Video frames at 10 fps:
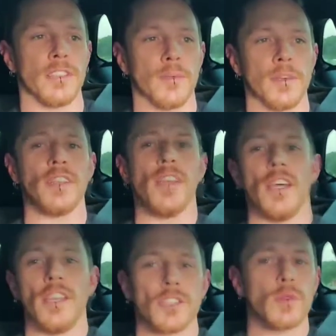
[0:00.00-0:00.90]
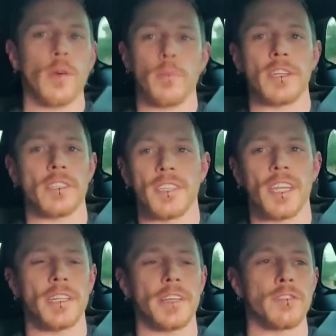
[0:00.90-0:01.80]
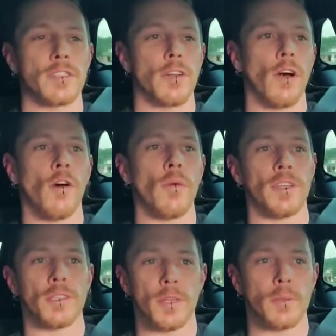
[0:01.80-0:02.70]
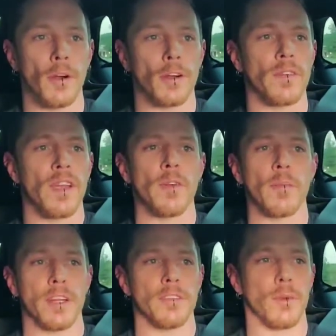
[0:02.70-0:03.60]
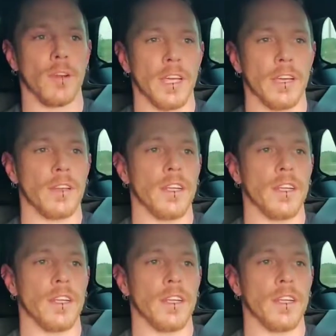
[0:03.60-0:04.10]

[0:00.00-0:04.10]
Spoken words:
I mean, squat, bench, and deadlift should always be part of everybody's workout.